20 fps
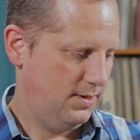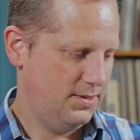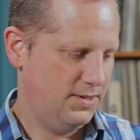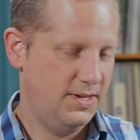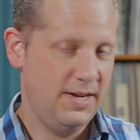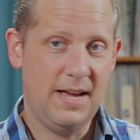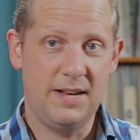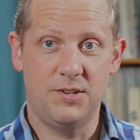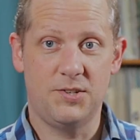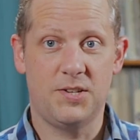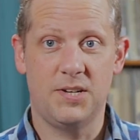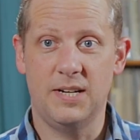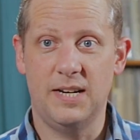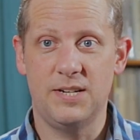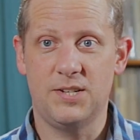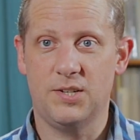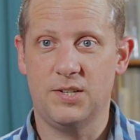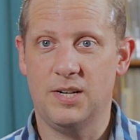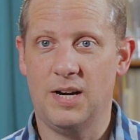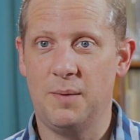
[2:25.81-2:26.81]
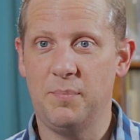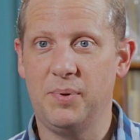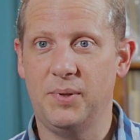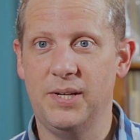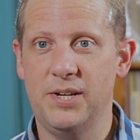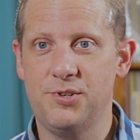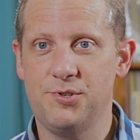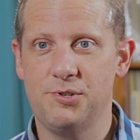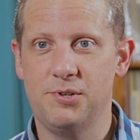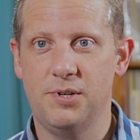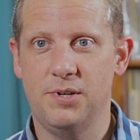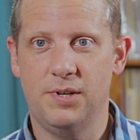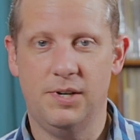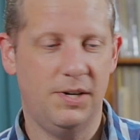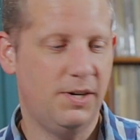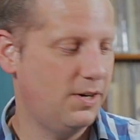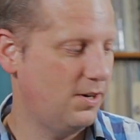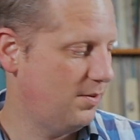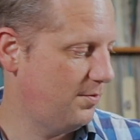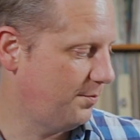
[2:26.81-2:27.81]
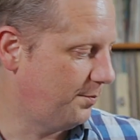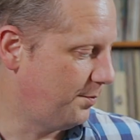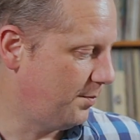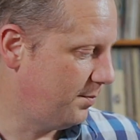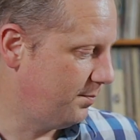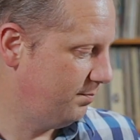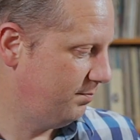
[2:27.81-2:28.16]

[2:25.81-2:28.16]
So yeah, just a nice compilation of